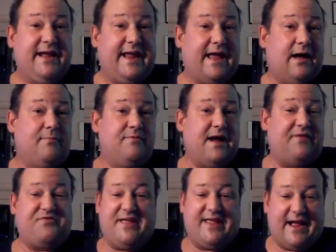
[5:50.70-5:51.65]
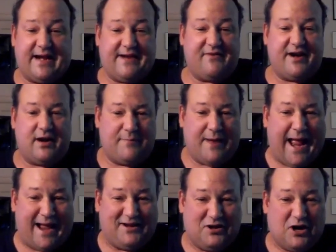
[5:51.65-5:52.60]
him, not thinking I'd ever hear
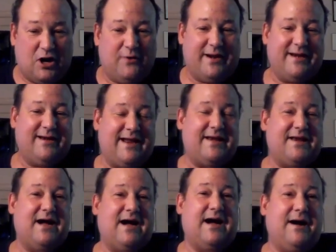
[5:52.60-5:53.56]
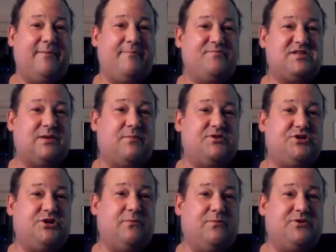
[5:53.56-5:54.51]
back, and said,
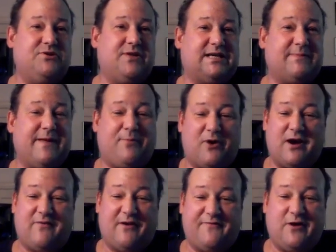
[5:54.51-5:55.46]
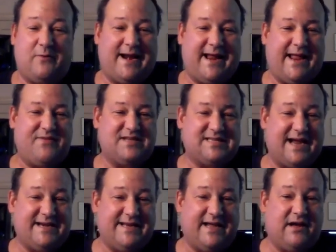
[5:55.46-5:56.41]
would you like to be a part of our film? And I had this
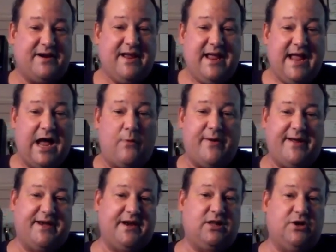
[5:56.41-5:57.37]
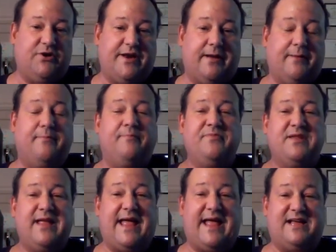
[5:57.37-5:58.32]
idea on how we can include him
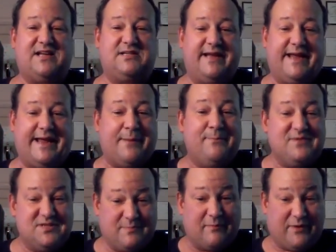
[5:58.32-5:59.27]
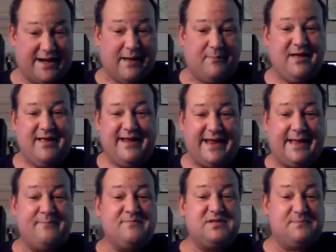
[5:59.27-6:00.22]
as M's
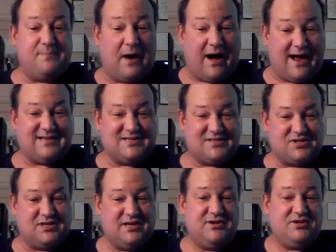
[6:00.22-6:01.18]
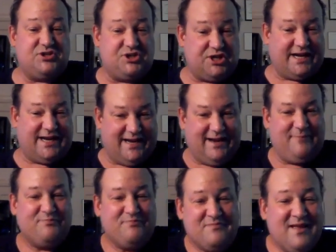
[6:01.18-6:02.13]
boss, G.
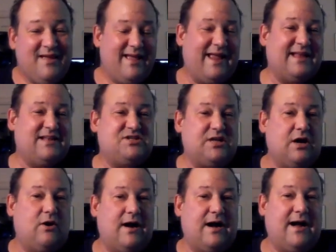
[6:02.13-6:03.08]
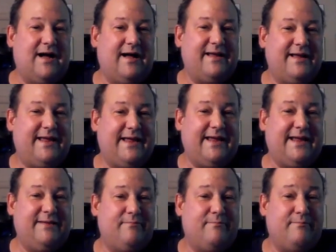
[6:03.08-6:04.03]
And so
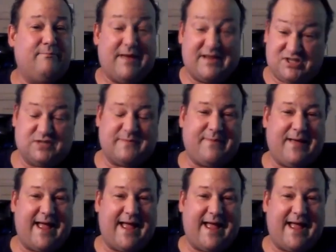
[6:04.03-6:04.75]
he messaged me